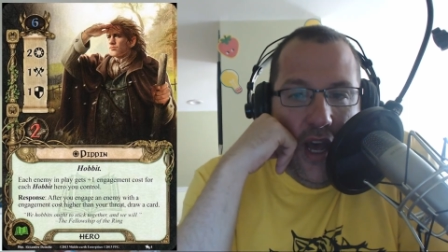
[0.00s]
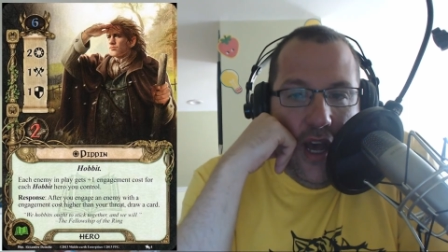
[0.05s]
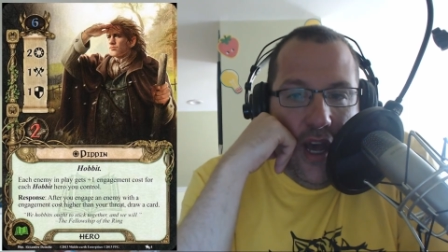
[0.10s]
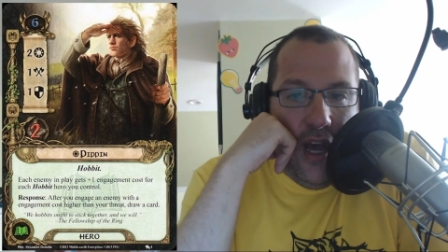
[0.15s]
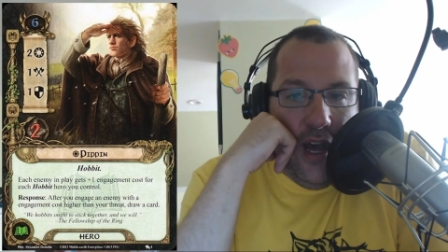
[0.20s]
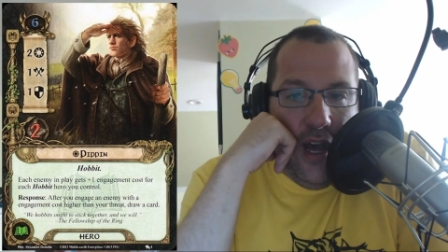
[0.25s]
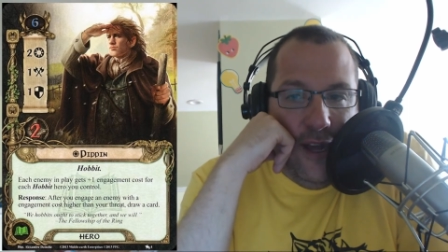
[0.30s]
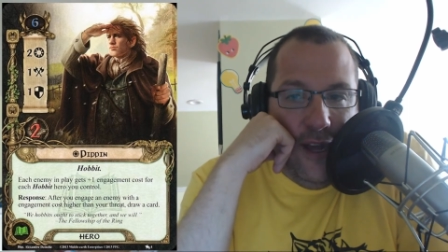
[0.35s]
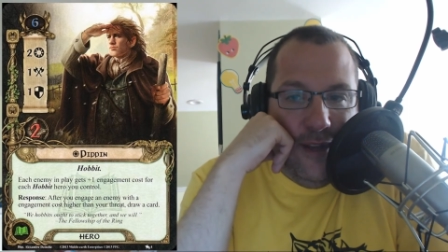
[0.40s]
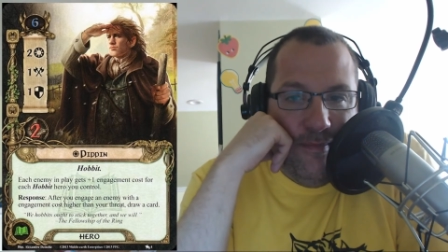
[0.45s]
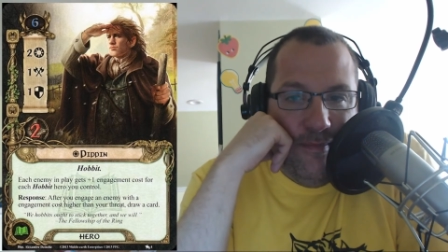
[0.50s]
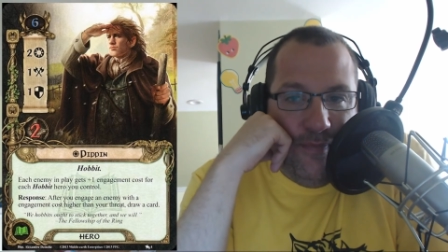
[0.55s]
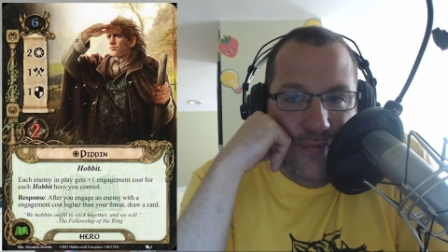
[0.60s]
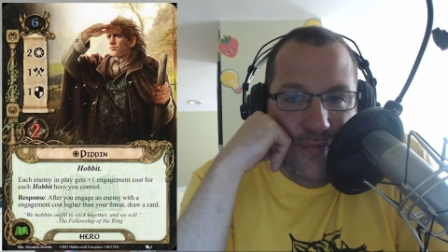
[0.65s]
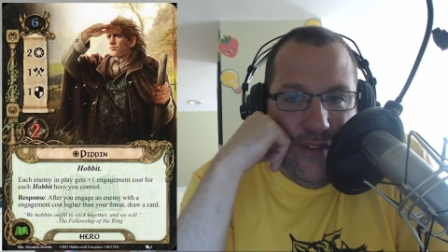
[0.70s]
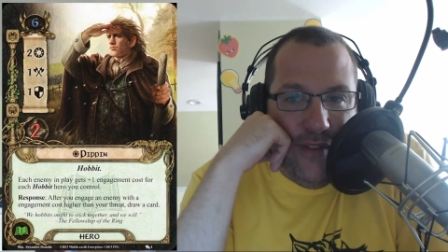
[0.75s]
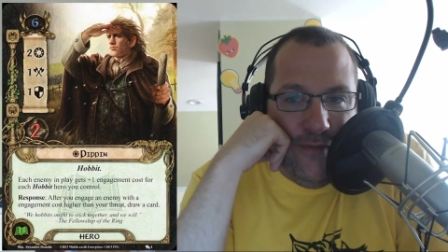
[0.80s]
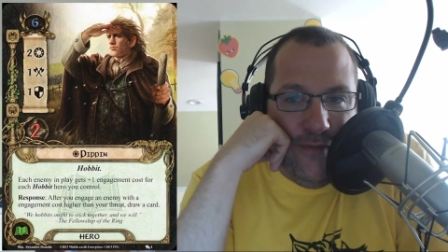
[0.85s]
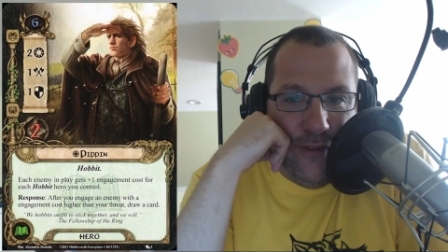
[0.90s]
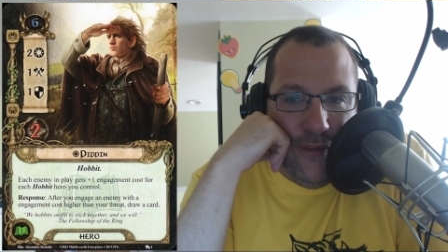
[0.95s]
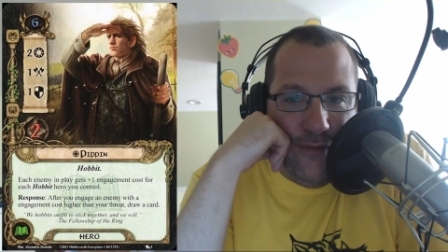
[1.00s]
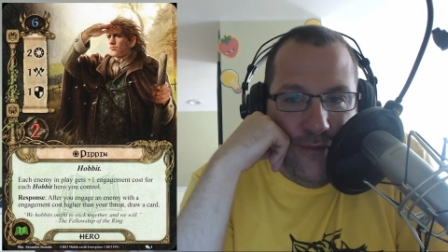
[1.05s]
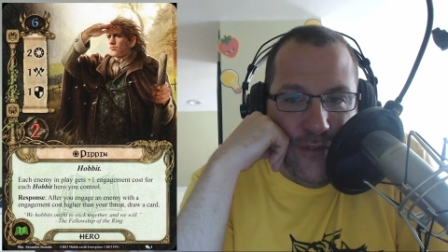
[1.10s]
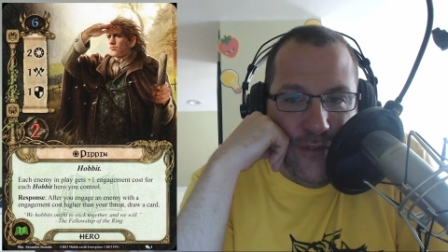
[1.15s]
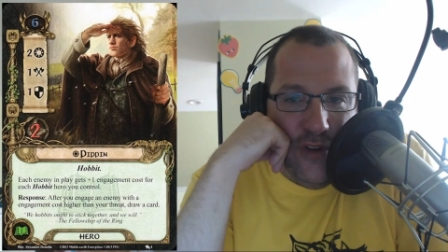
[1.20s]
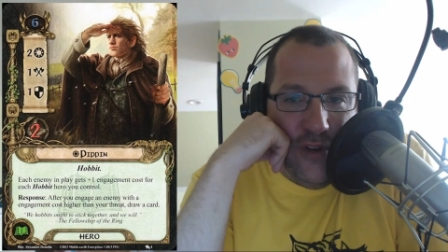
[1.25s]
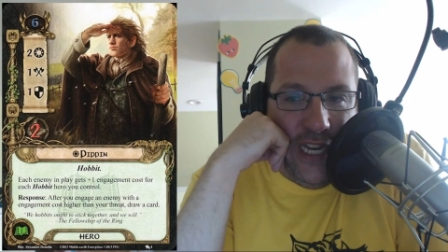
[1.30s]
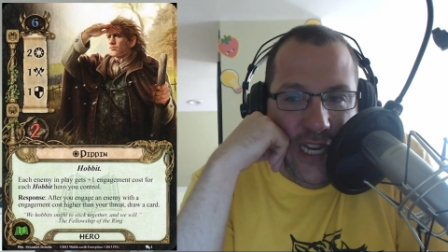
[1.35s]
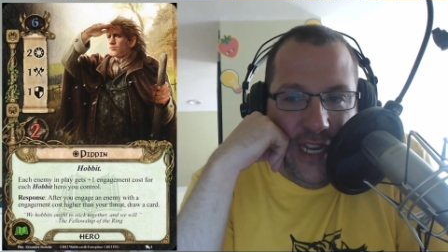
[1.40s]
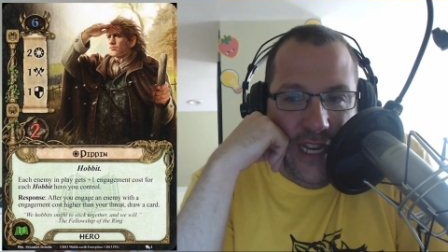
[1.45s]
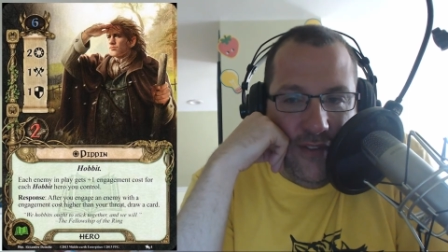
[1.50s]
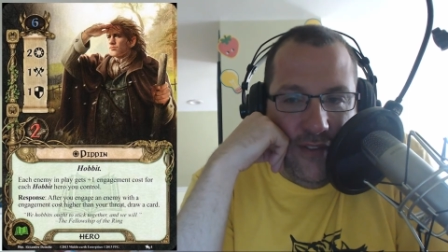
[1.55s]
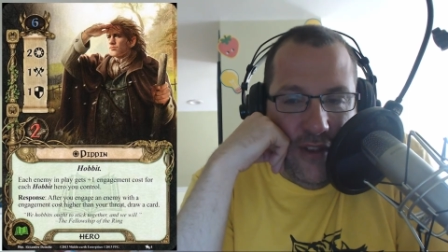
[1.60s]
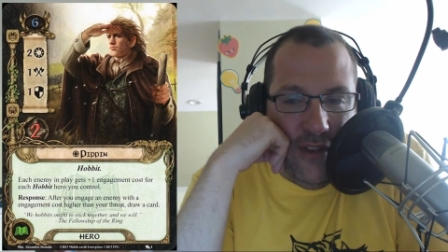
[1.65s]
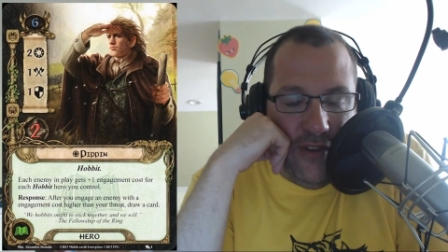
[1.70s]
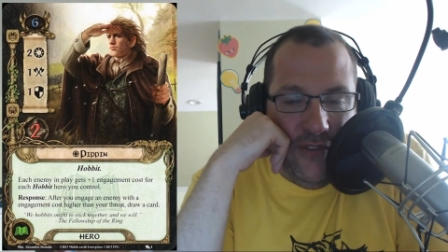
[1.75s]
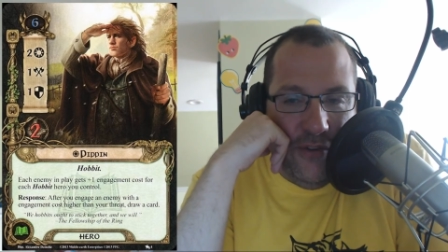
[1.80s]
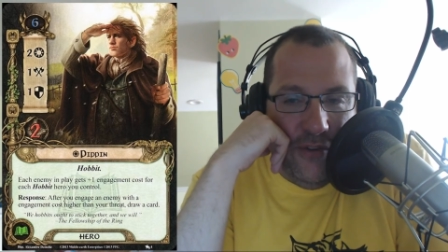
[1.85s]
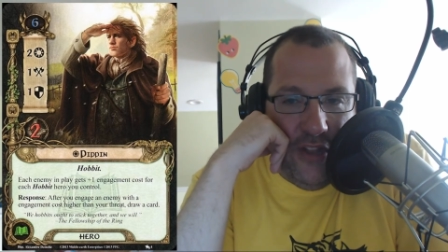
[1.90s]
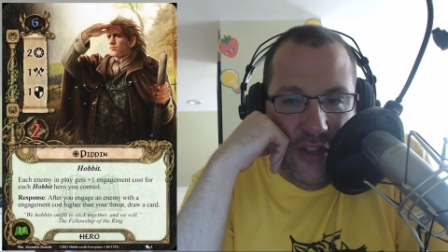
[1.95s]
um, for free as
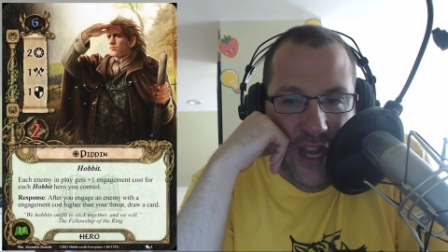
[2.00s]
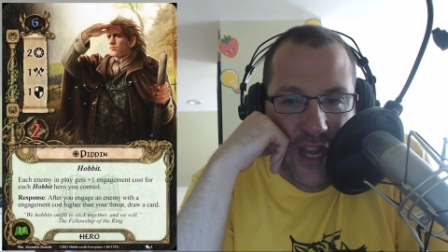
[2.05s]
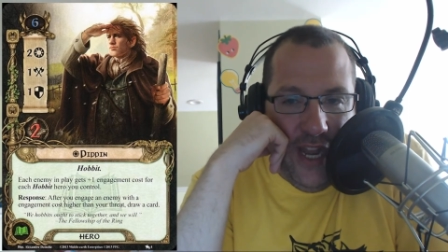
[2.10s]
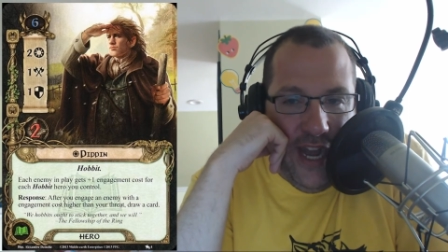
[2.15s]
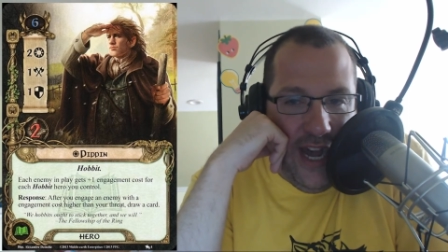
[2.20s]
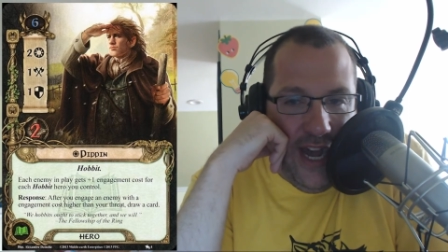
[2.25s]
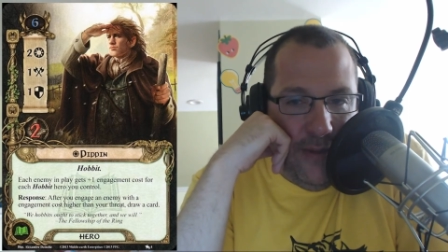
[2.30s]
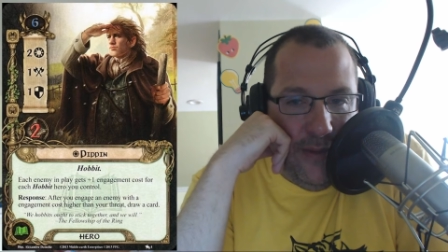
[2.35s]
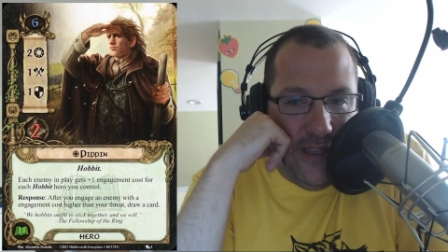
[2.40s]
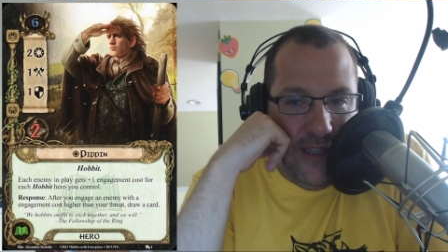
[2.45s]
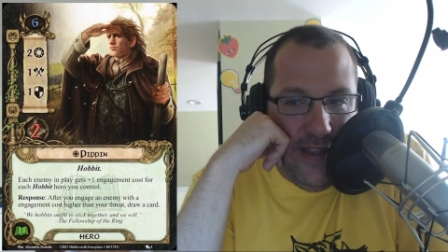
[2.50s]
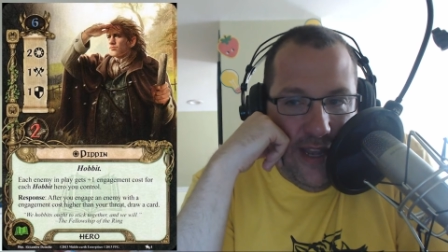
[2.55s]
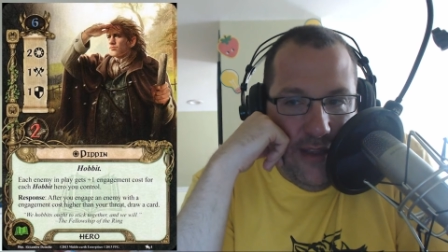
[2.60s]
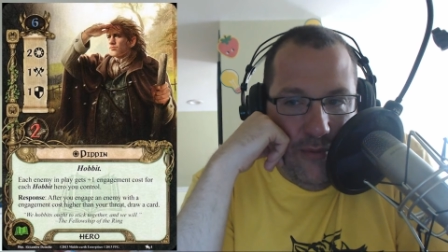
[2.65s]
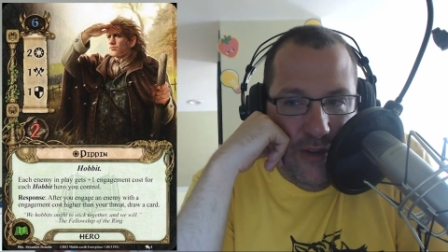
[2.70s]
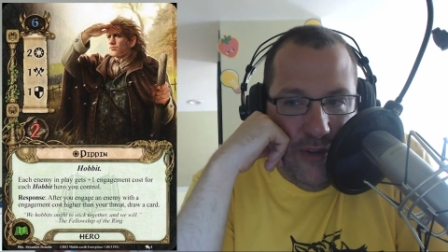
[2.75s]
long as you're playing a Hobbit deck.